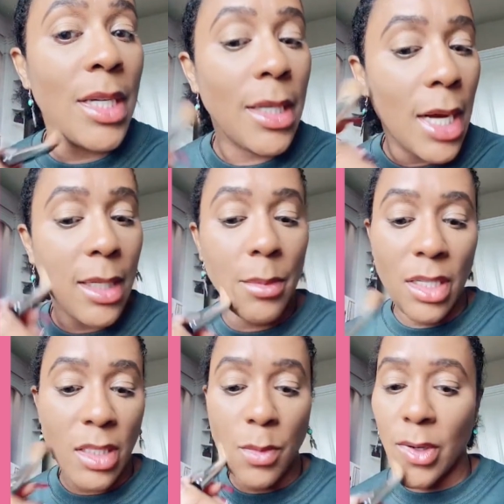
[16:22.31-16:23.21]

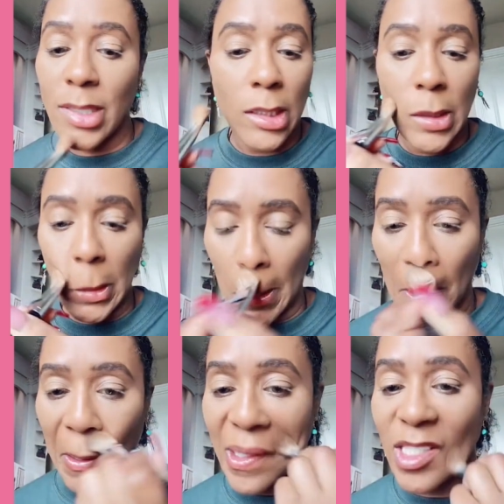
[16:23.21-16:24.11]
Monogamy is
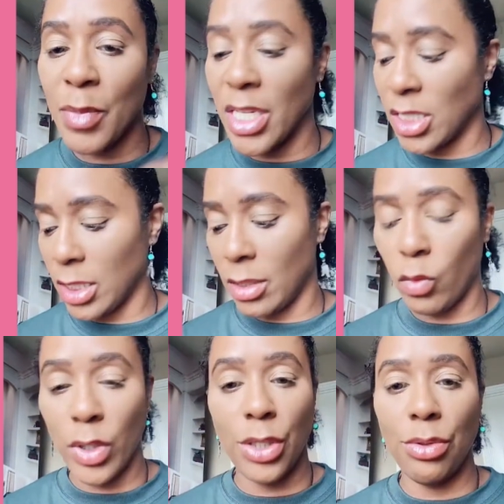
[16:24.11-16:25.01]
pointless.
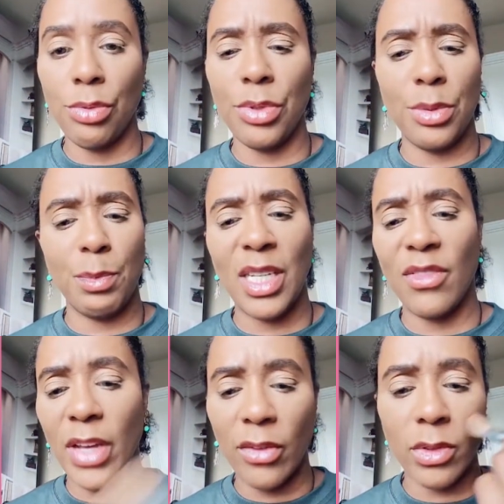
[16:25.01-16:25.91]
Especially when you
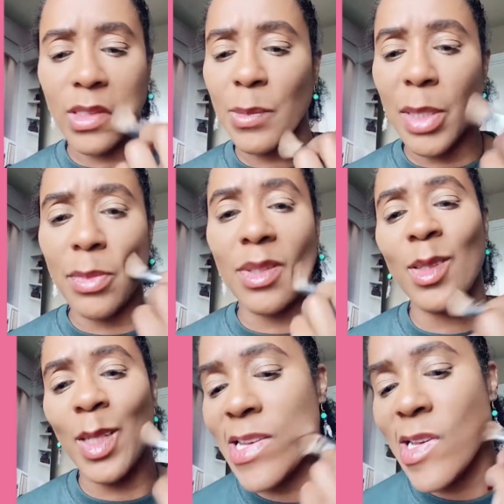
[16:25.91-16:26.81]
being faithful to
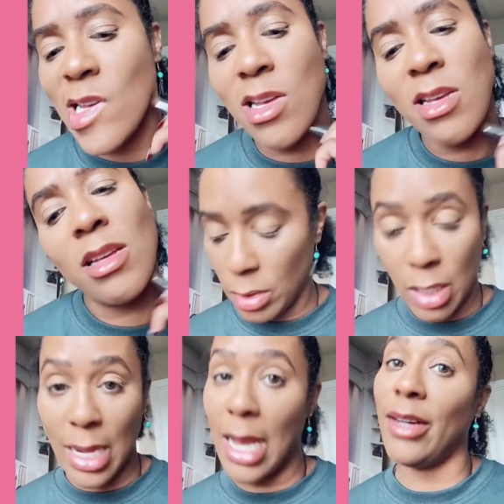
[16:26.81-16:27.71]
people.
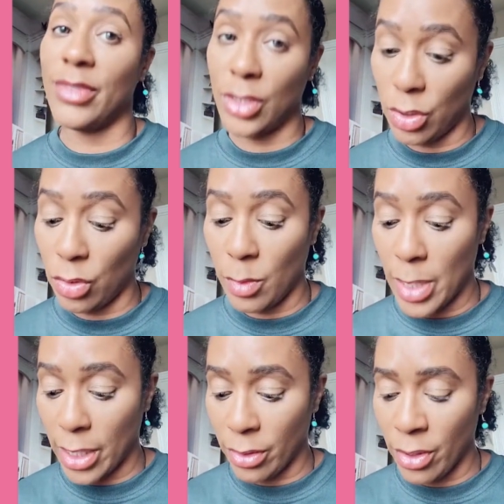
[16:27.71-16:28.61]
Y'all have to do
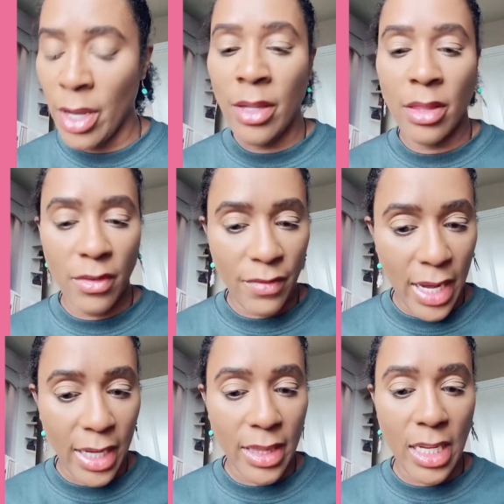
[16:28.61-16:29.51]
better. The
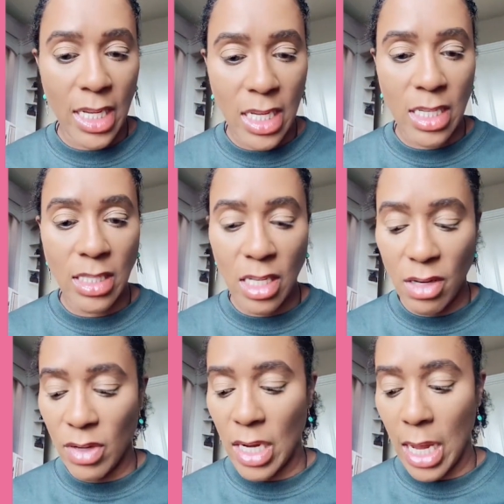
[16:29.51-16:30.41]
fact that he is
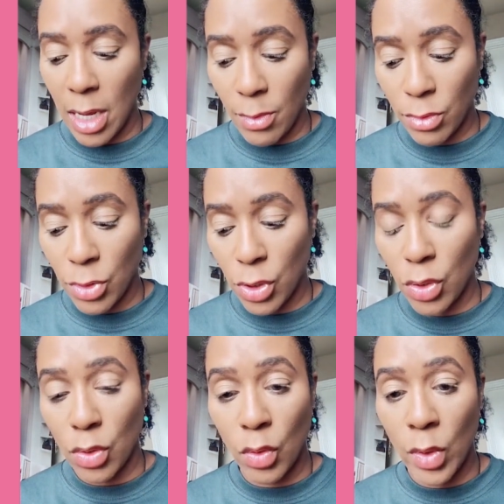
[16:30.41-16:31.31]
even able
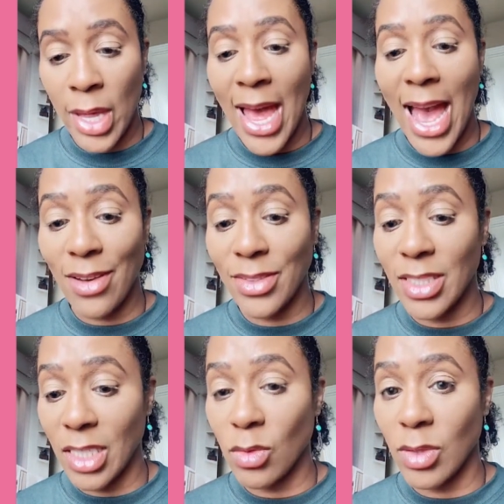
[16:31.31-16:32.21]
to
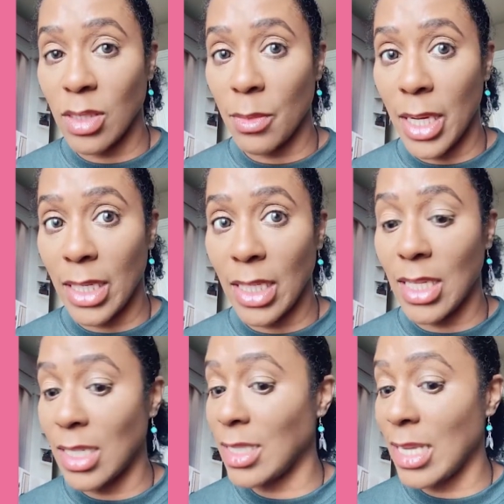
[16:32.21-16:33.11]
have sex with
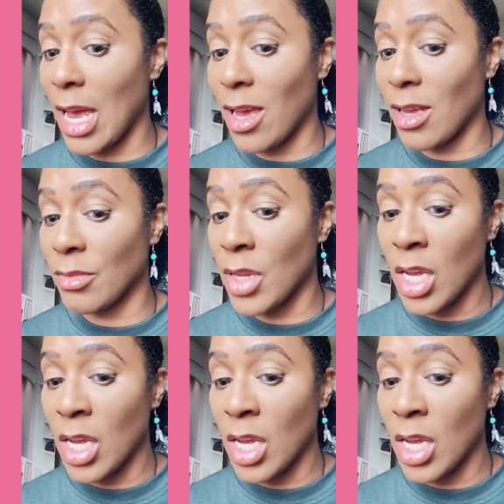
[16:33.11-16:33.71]
somebody is sad.